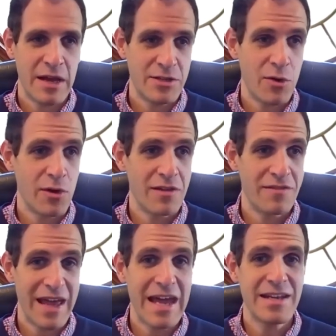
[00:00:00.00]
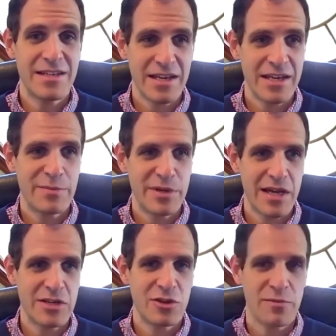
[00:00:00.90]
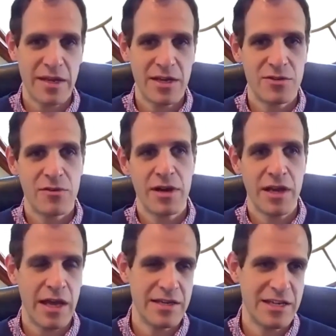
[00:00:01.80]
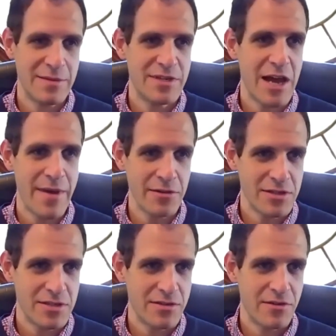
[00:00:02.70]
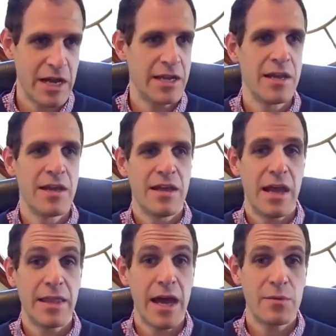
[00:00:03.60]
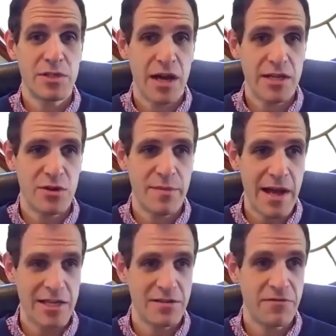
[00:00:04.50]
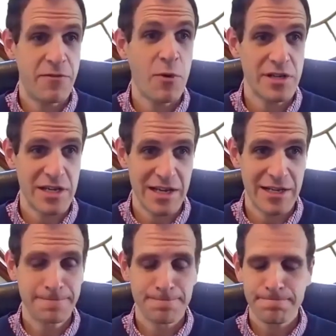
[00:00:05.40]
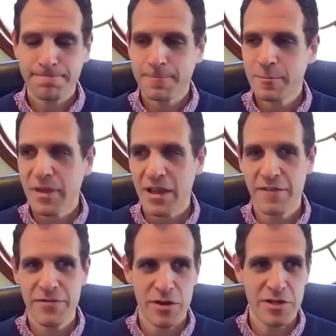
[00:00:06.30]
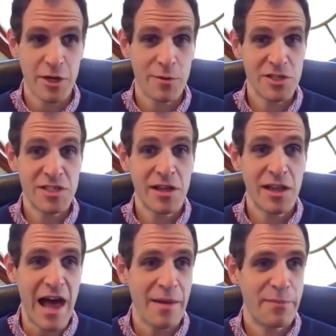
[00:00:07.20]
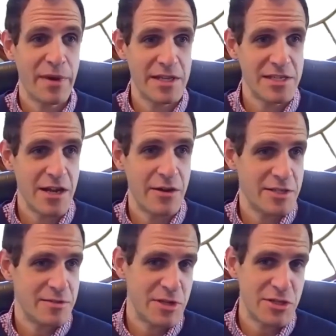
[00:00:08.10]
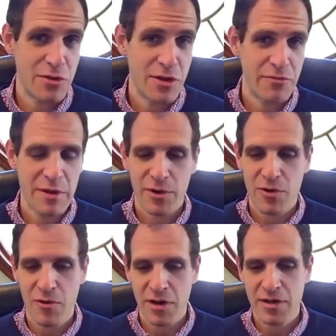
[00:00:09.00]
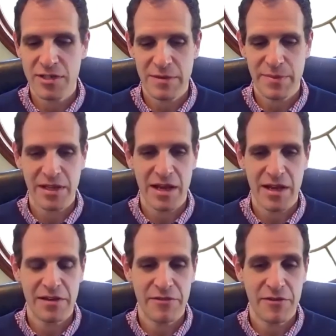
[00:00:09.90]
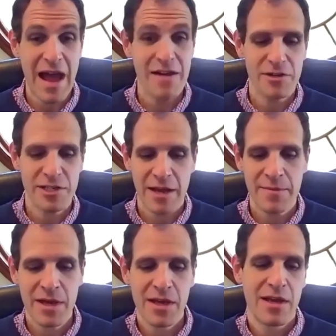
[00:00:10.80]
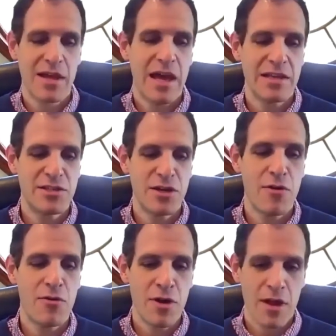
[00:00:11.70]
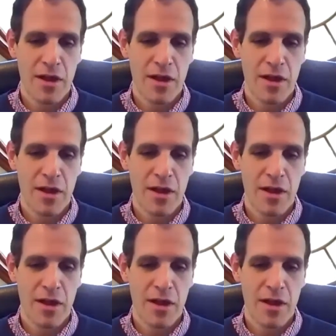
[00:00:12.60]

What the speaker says: total of 18 potential mandatory and team timeouts, right? And that was cut to a max of 14 a few years ago, which is still a lot, but it's 2 to 3 per quarter, typically for an average game. And so